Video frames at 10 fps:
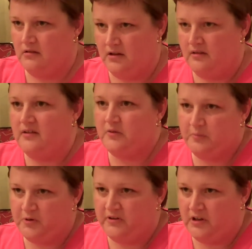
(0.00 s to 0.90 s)
in this
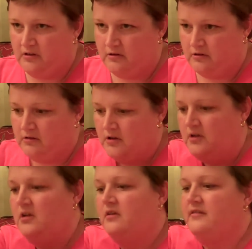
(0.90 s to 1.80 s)
particular
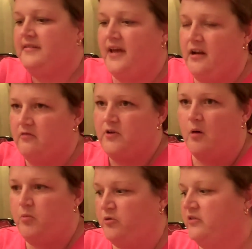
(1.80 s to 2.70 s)
set of
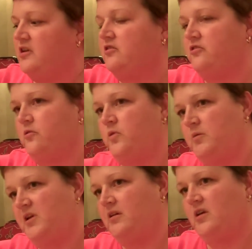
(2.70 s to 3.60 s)
couples and here's the
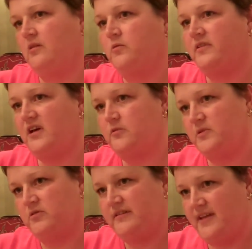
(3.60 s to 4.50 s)
women. And that's
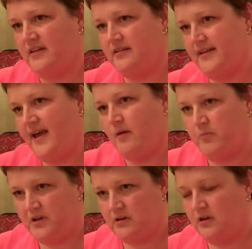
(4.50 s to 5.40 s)
what tended to
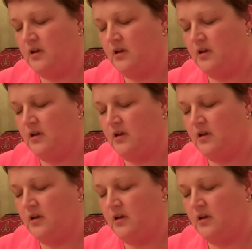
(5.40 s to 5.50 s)
happen.